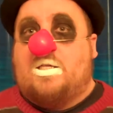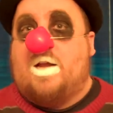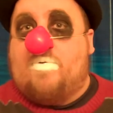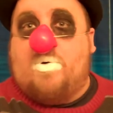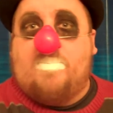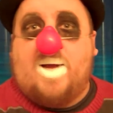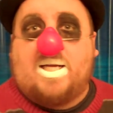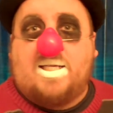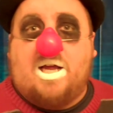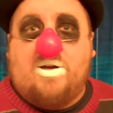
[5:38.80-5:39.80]
devil went
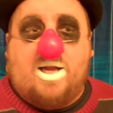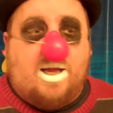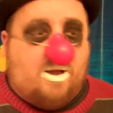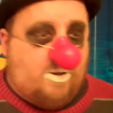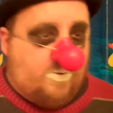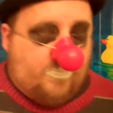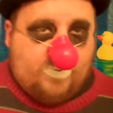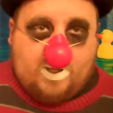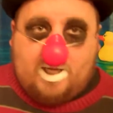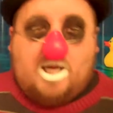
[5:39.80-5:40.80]
back down to hell.
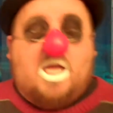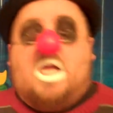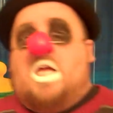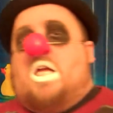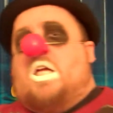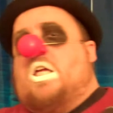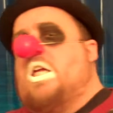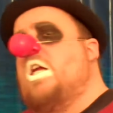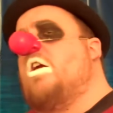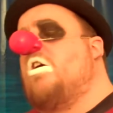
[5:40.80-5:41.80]

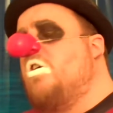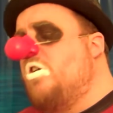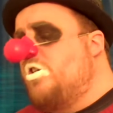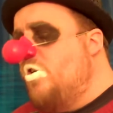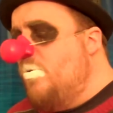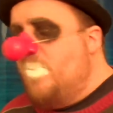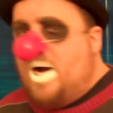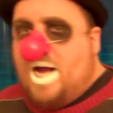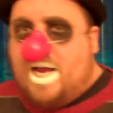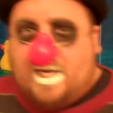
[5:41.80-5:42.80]
Years go
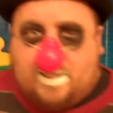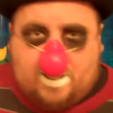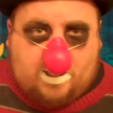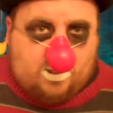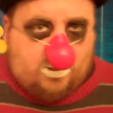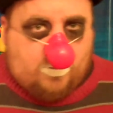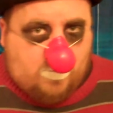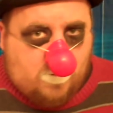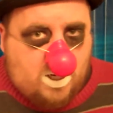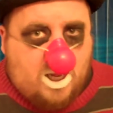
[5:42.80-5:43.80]
by as they
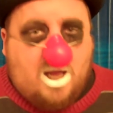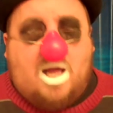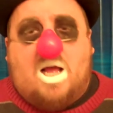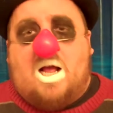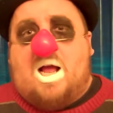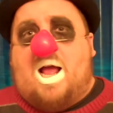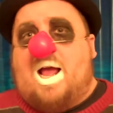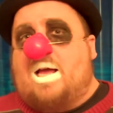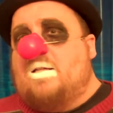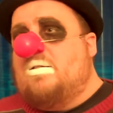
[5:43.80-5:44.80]
do,
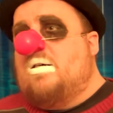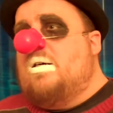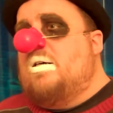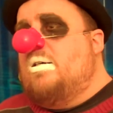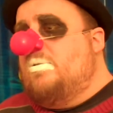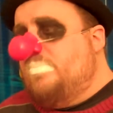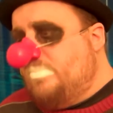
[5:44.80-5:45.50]
and uh,